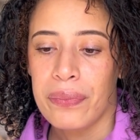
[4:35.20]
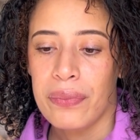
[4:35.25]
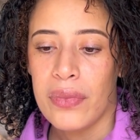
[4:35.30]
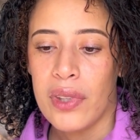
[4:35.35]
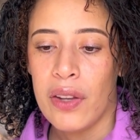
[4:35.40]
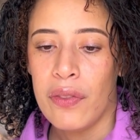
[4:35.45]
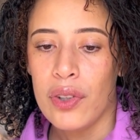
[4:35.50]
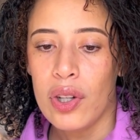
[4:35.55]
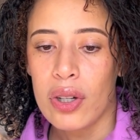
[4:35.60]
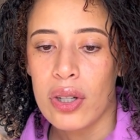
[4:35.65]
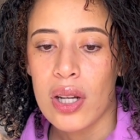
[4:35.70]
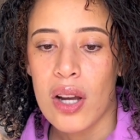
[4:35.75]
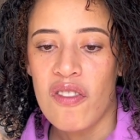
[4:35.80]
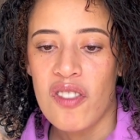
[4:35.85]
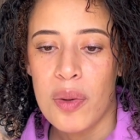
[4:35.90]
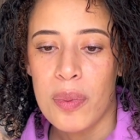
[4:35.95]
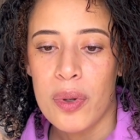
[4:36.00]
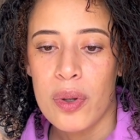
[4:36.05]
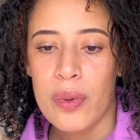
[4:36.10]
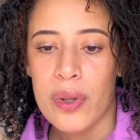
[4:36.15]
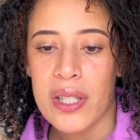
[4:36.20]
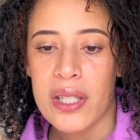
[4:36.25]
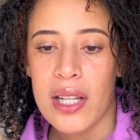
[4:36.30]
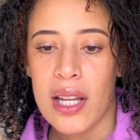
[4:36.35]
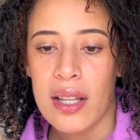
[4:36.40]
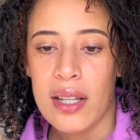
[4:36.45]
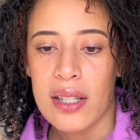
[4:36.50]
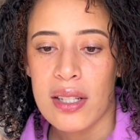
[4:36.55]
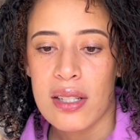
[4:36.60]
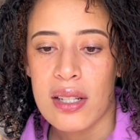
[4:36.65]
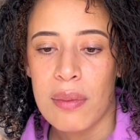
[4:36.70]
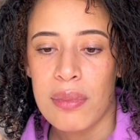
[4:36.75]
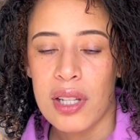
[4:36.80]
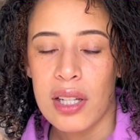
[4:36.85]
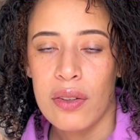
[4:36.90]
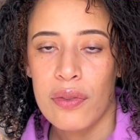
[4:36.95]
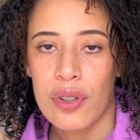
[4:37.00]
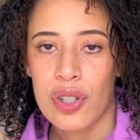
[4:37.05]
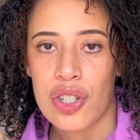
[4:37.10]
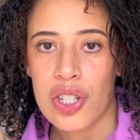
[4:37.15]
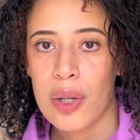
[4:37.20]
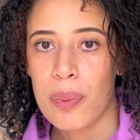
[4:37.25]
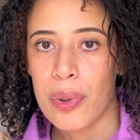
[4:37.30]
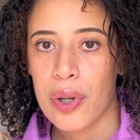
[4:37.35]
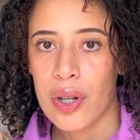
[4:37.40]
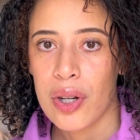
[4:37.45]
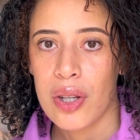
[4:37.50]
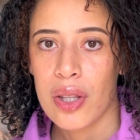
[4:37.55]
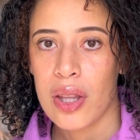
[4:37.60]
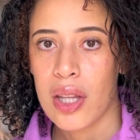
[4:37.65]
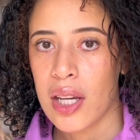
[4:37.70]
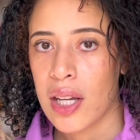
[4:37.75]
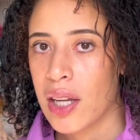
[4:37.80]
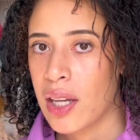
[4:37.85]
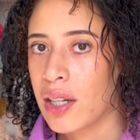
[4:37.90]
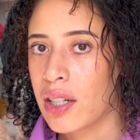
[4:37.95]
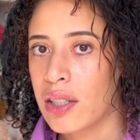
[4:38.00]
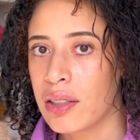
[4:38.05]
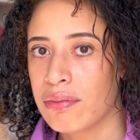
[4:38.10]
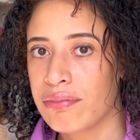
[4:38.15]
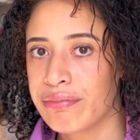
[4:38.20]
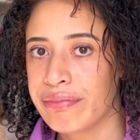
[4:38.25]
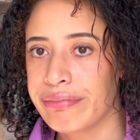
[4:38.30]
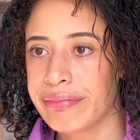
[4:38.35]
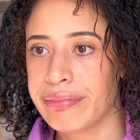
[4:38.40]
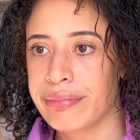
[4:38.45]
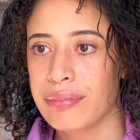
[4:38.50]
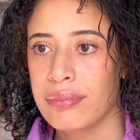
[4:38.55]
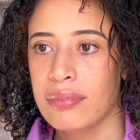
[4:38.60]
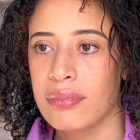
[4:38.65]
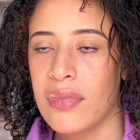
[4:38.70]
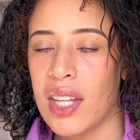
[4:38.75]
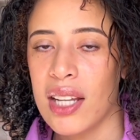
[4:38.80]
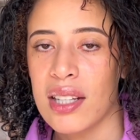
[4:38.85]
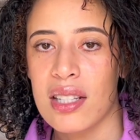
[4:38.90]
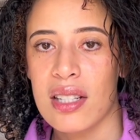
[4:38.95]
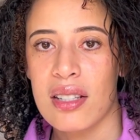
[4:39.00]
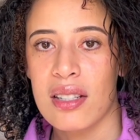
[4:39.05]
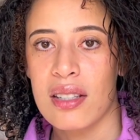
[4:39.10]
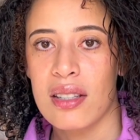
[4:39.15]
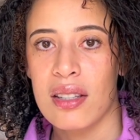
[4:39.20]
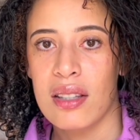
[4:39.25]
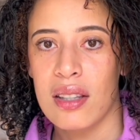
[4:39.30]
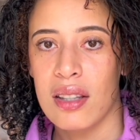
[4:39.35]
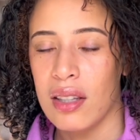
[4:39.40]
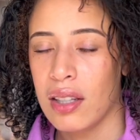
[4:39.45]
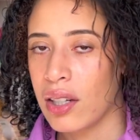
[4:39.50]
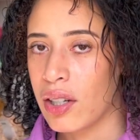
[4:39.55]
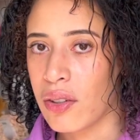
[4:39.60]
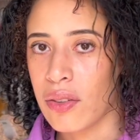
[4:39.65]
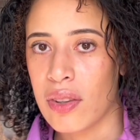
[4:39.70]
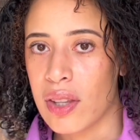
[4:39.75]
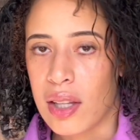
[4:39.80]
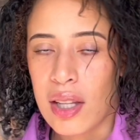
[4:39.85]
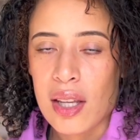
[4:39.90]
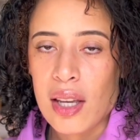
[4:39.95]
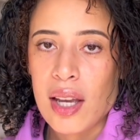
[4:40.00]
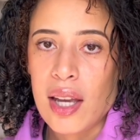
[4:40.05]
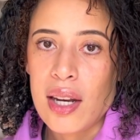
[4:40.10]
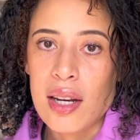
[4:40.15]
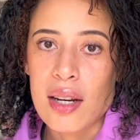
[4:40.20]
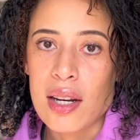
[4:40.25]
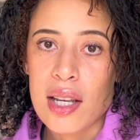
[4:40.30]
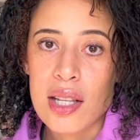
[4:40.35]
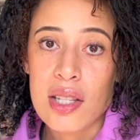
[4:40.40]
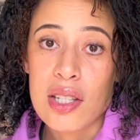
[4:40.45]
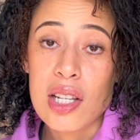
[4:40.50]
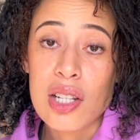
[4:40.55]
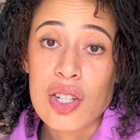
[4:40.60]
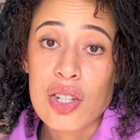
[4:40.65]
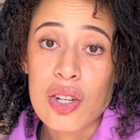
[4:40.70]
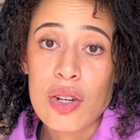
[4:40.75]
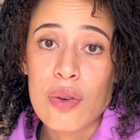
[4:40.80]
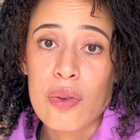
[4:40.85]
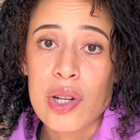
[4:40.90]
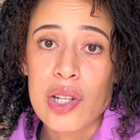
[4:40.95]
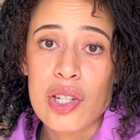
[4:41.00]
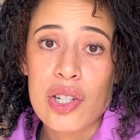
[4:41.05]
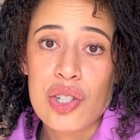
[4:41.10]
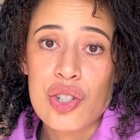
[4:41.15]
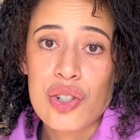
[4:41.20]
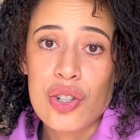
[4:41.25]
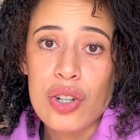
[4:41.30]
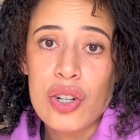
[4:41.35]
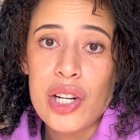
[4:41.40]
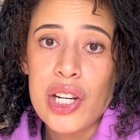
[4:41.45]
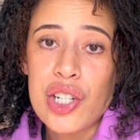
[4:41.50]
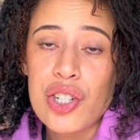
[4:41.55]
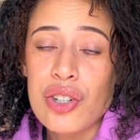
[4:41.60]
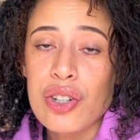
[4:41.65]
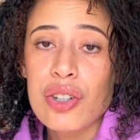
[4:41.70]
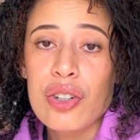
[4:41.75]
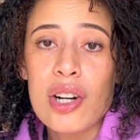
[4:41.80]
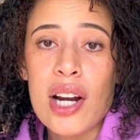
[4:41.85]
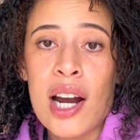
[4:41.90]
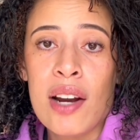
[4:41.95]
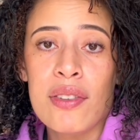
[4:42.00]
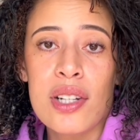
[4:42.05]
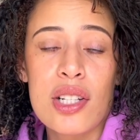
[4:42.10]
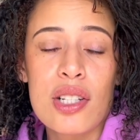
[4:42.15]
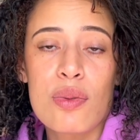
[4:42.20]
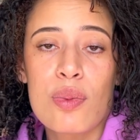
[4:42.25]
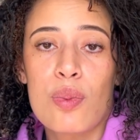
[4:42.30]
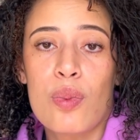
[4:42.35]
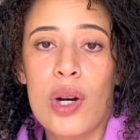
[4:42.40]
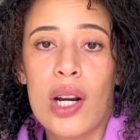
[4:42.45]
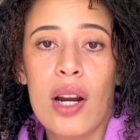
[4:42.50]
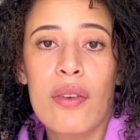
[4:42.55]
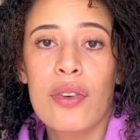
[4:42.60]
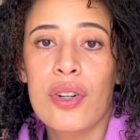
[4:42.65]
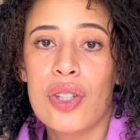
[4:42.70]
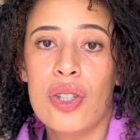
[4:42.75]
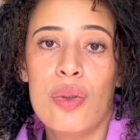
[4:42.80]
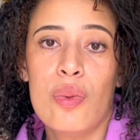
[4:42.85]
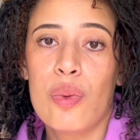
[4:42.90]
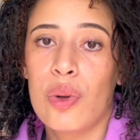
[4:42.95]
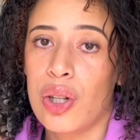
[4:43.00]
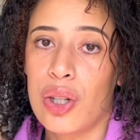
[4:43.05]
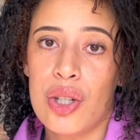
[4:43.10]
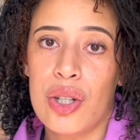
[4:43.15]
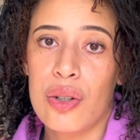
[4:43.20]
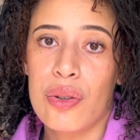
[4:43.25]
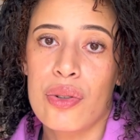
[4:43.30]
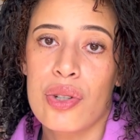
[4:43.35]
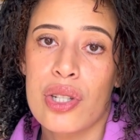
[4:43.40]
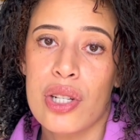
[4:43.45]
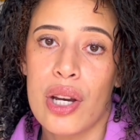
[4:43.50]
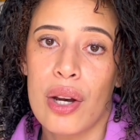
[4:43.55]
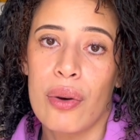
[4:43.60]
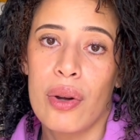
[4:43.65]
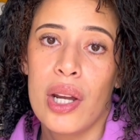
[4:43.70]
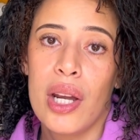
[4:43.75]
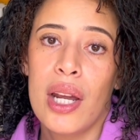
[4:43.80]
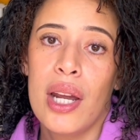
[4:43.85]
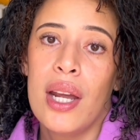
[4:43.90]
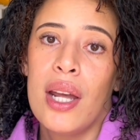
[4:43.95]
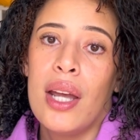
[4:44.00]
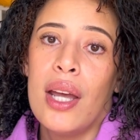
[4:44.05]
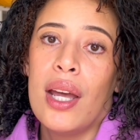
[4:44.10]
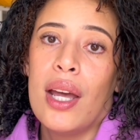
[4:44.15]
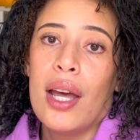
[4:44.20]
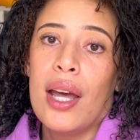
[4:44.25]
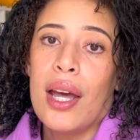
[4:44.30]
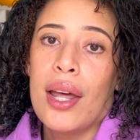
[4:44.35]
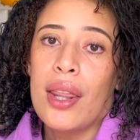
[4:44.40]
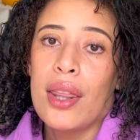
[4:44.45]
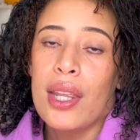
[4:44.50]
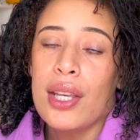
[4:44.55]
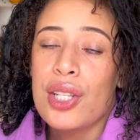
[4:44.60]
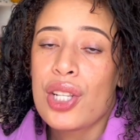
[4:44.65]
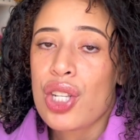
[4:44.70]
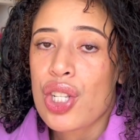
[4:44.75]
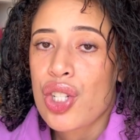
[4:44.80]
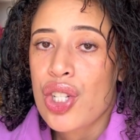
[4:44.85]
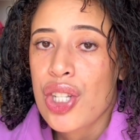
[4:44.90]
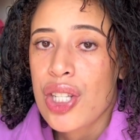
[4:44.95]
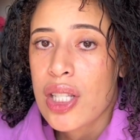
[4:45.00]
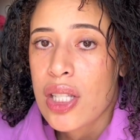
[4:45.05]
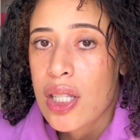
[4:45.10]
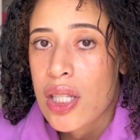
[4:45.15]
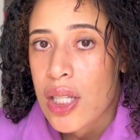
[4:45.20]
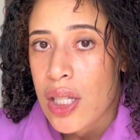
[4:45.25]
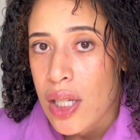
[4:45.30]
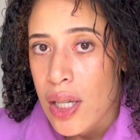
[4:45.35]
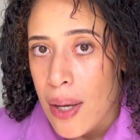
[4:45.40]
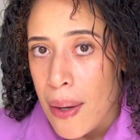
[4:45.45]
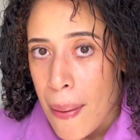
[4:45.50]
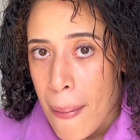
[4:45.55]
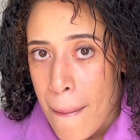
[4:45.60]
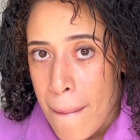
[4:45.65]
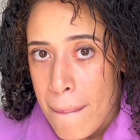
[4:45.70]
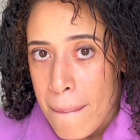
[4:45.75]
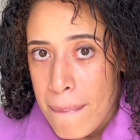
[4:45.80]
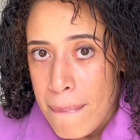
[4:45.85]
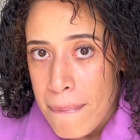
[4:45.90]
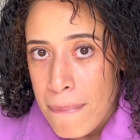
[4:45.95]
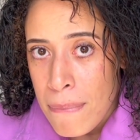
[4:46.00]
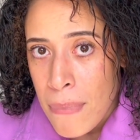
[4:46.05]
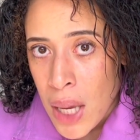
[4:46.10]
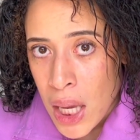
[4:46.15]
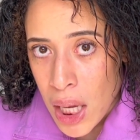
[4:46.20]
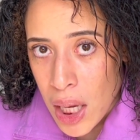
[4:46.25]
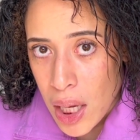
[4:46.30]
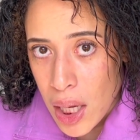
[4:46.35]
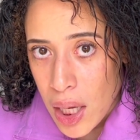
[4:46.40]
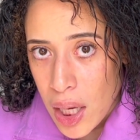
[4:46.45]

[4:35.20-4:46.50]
if you're comfortable with selling something for cheaper, then that's again, it's you, it's your craft, it's whatever you want to do. So this is just me,